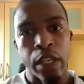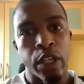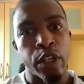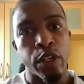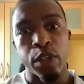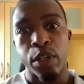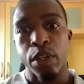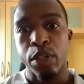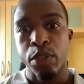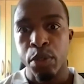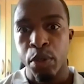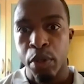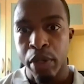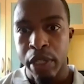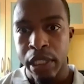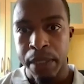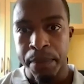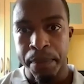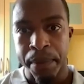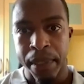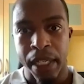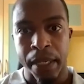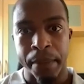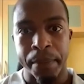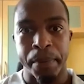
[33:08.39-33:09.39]
good at talking to
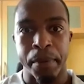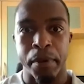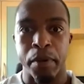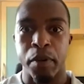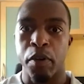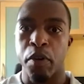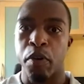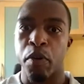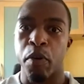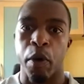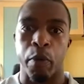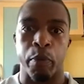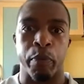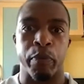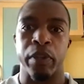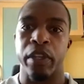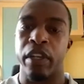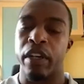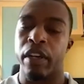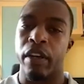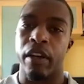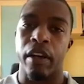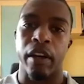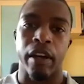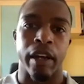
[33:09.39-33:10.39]
people. You
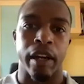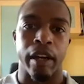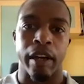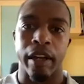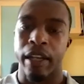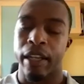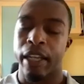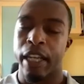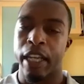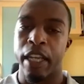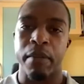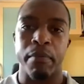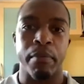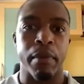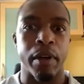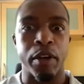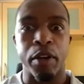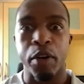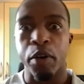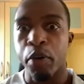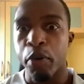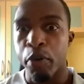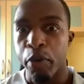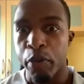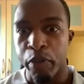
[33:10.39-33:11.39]
know, I keep my
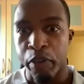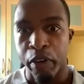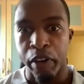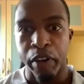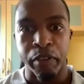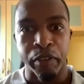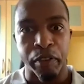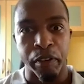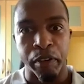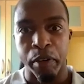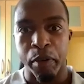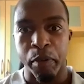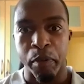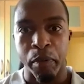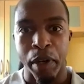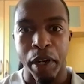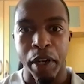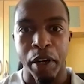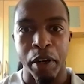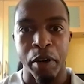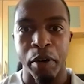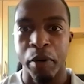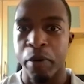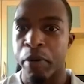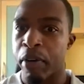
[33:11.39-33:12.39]
cool very, very
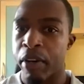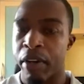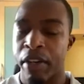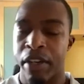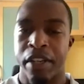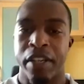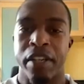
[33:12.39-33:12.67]
well.